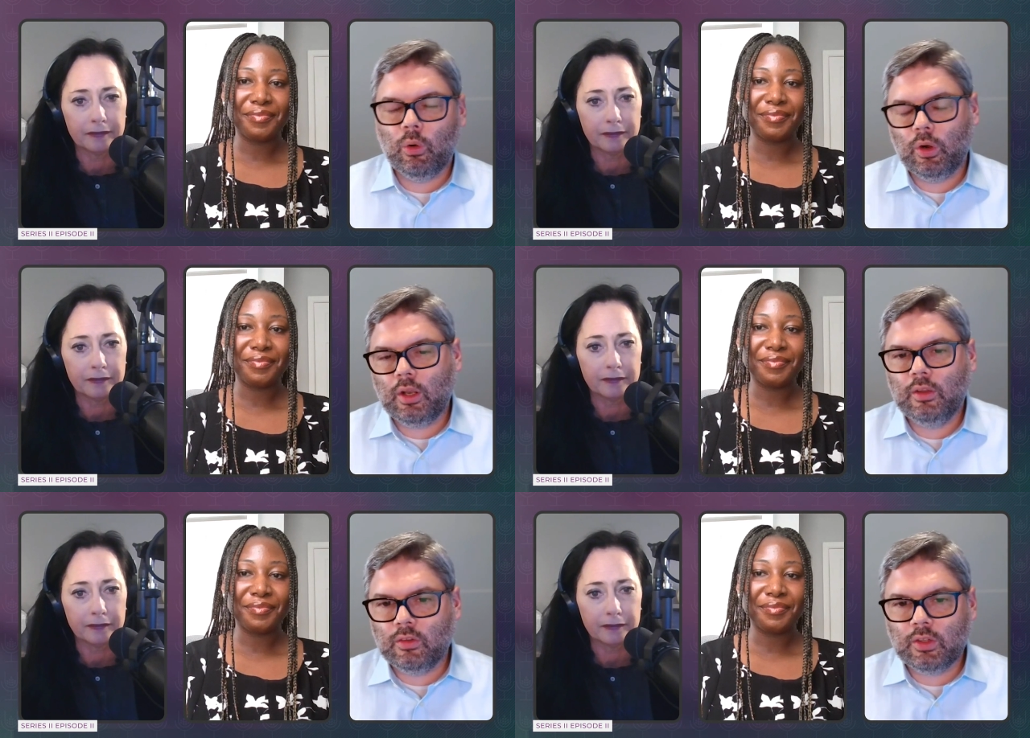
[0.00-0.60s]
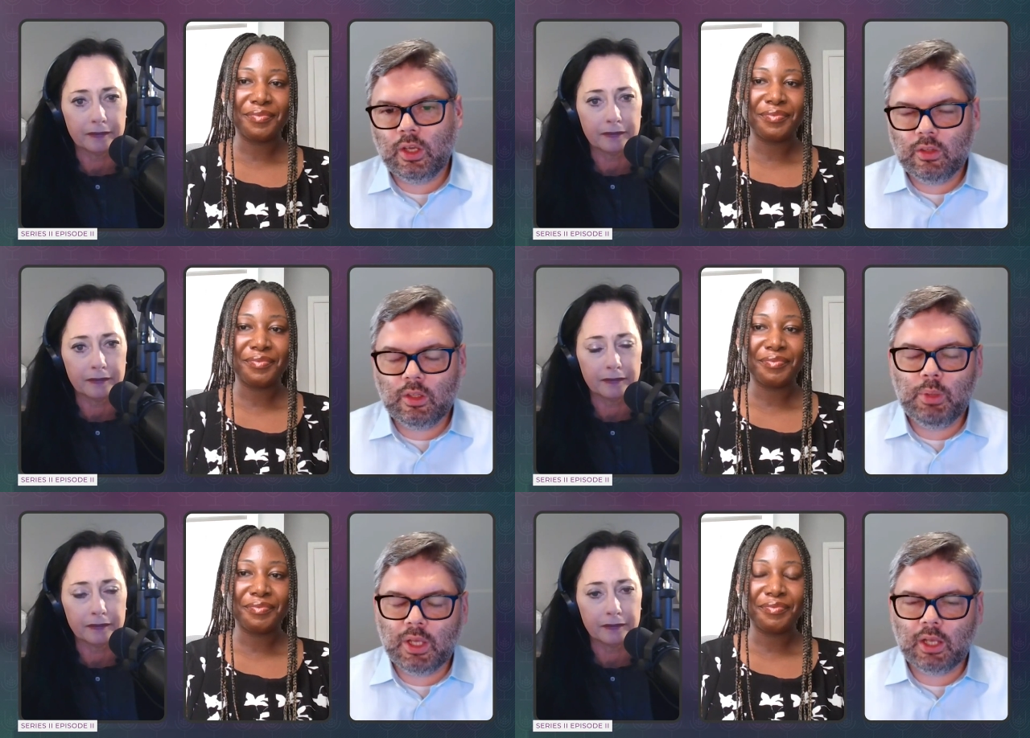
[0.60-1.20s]
Speaker 1: or in, in this case,
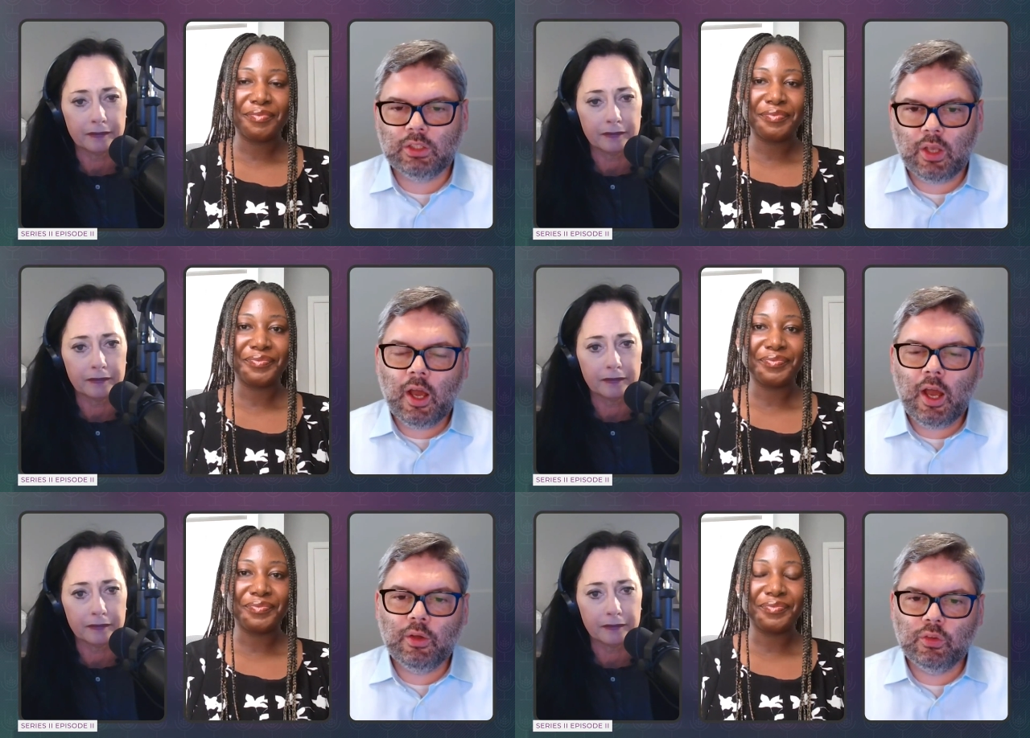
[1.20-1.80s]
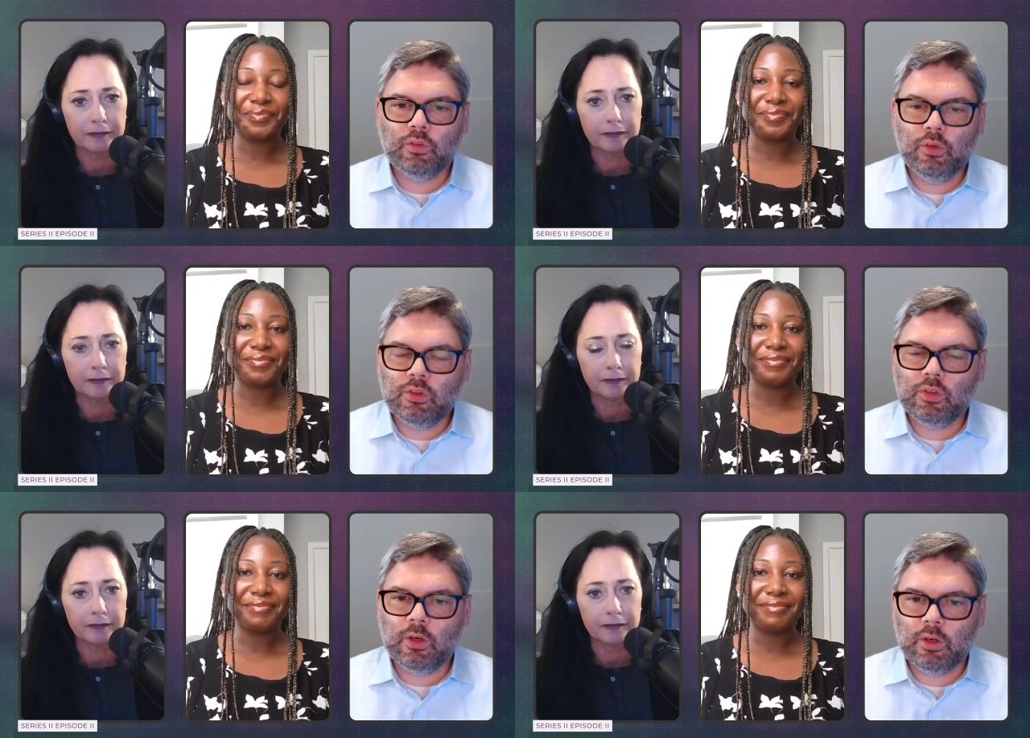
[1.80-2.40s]
it'd be actually a household's
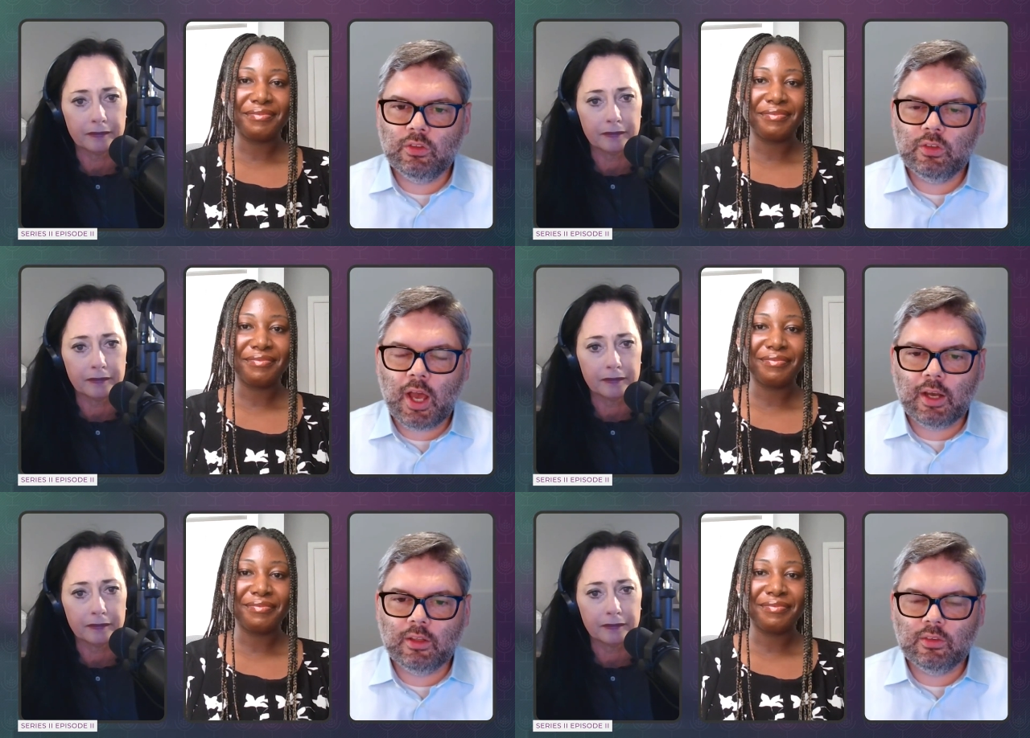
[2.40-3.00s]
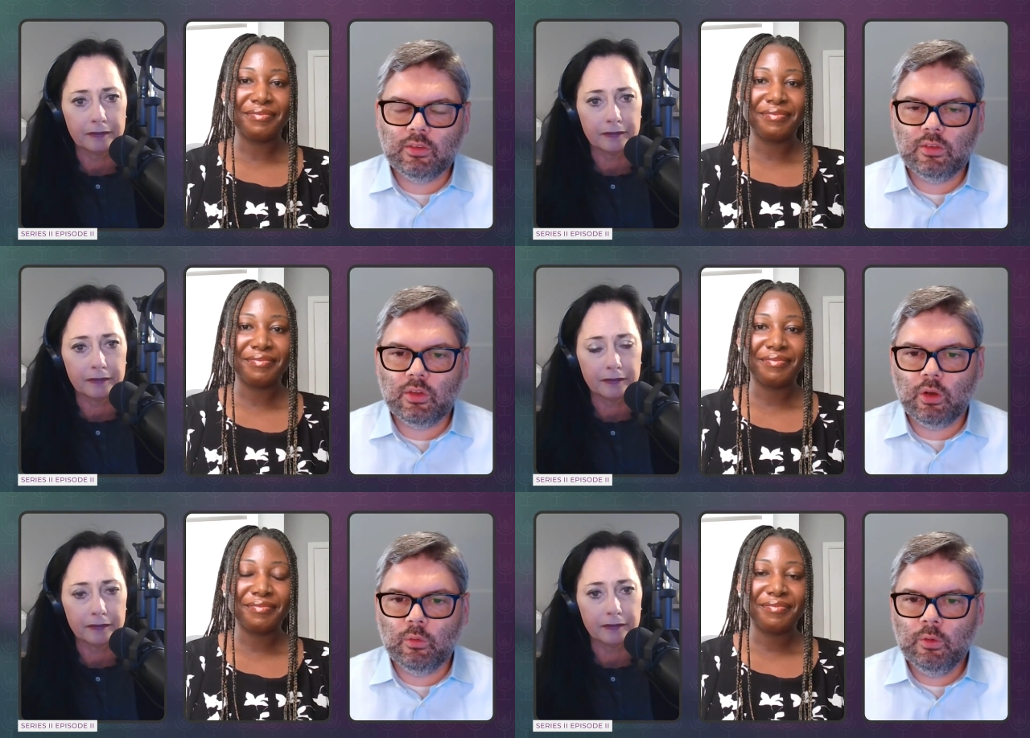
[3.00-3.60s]
food security status. And
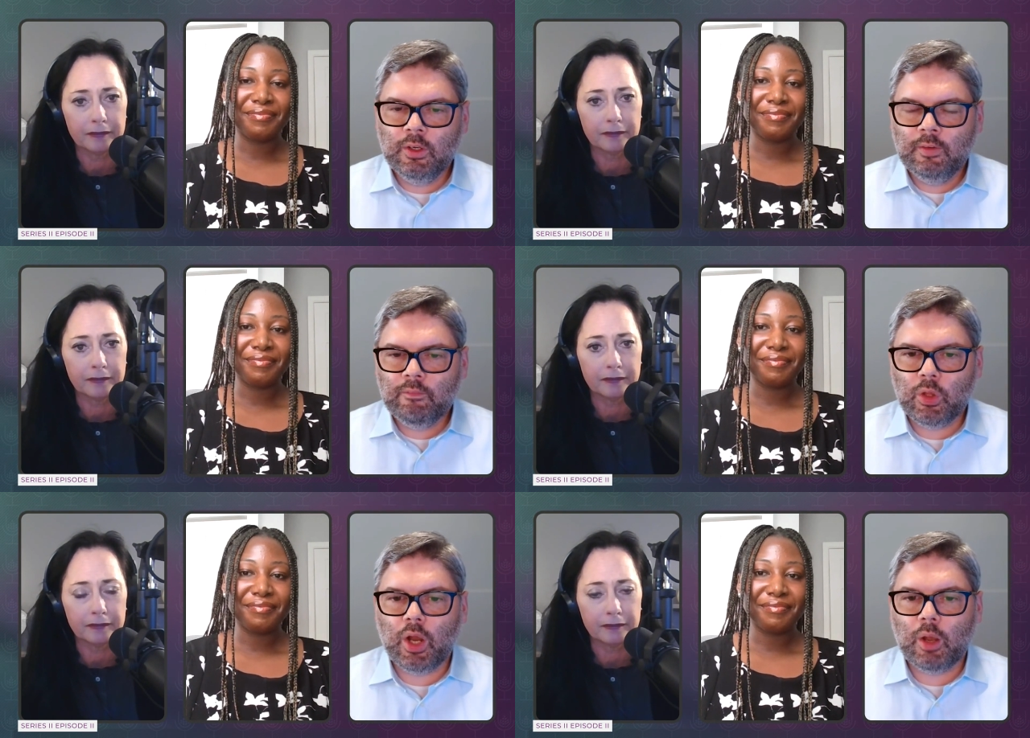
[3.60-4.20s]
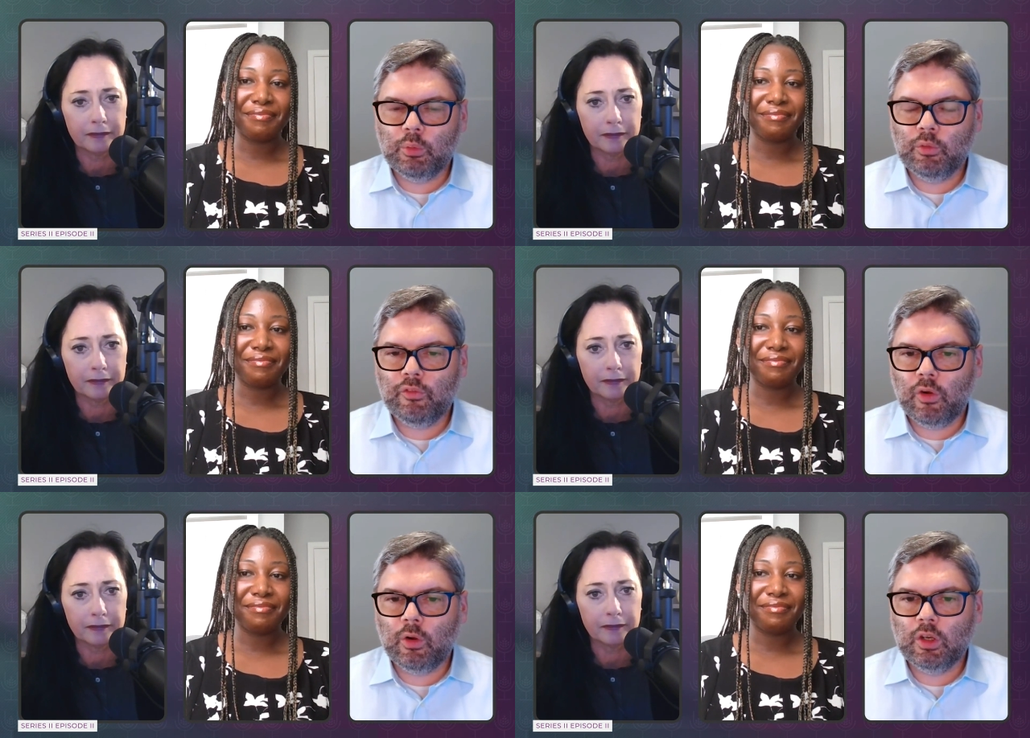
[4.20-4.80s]
so, you know, I would
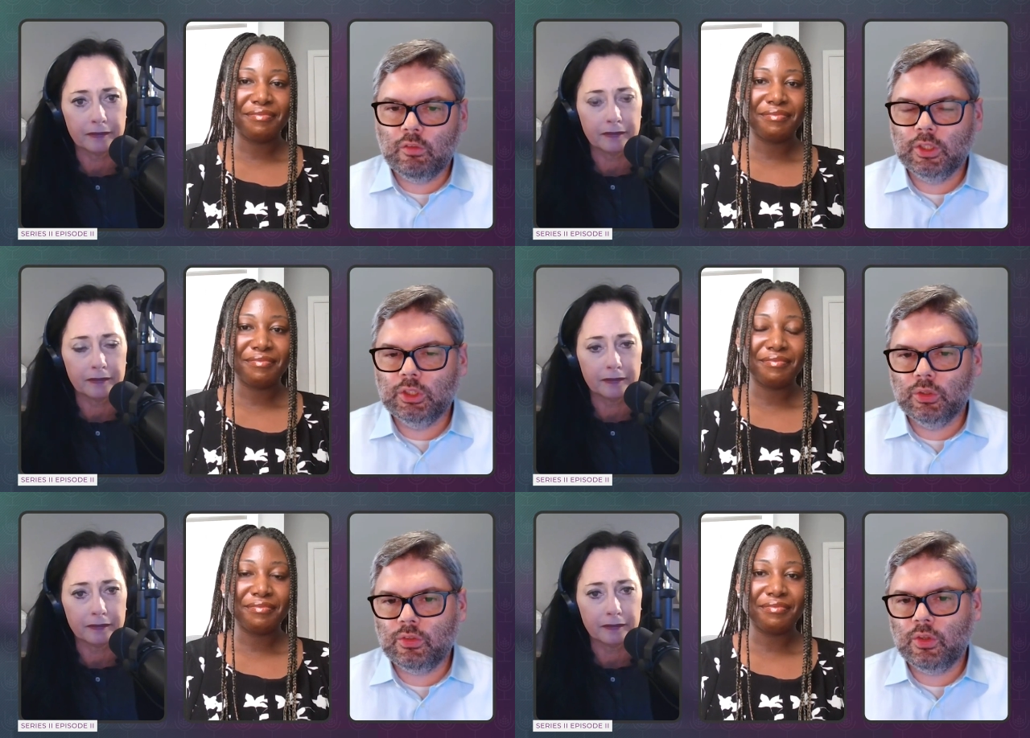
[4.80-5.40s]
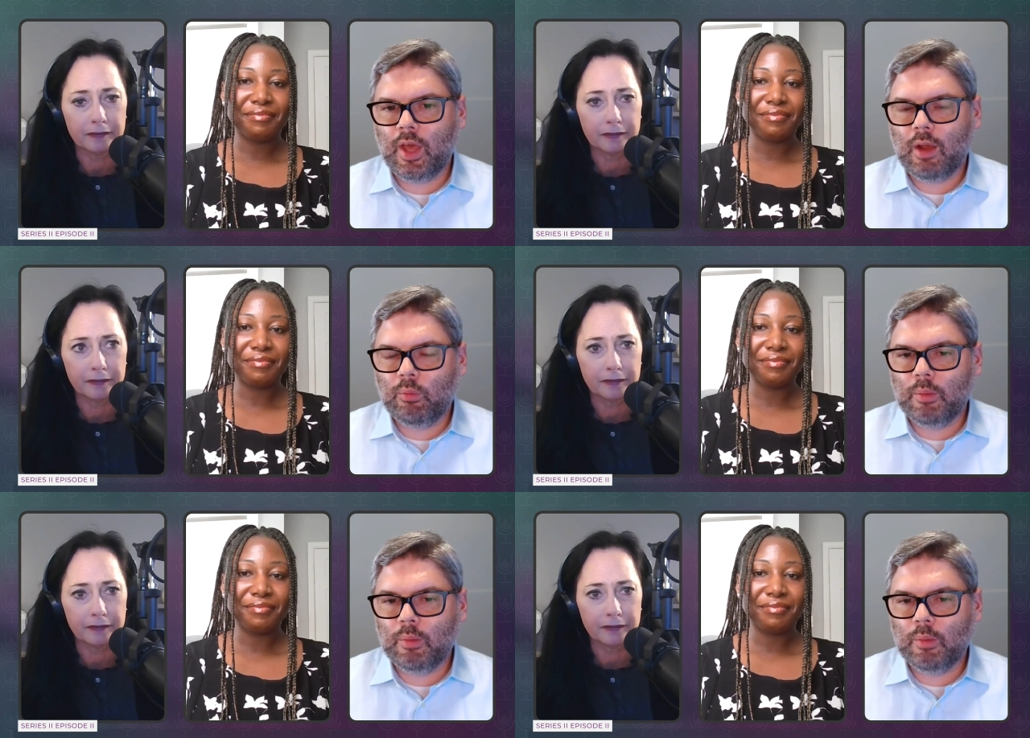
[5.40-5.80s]
refer individuals to that